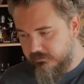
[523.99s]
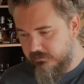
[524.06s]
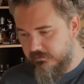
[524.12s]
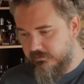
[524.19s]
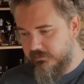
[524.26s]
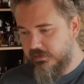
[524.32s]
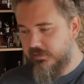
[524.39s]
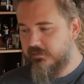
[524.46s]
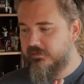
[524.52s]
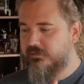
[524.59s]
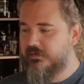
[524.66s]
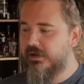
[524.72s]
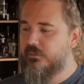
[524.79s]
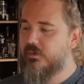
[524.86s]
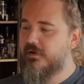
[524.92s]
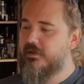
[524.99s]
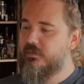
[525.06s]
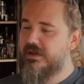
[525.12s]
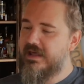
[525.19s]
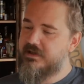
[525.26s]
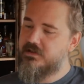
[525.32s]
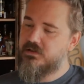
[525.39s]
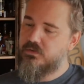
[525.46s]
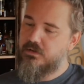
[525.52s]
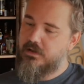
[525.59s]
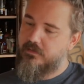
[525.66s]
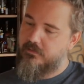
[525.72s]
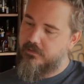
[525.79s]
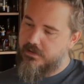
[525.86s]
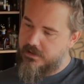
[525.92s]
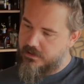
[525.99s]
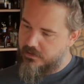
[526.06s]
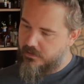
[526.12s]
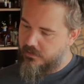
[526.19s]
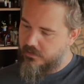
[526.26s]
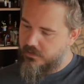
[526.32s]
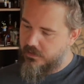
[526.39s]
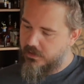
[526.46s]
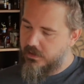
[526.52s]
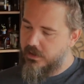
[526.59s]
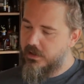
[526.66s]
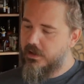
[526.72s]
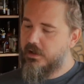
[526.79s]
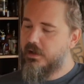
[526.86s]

Okay. The same way that we had a streak there. Mm-hmm.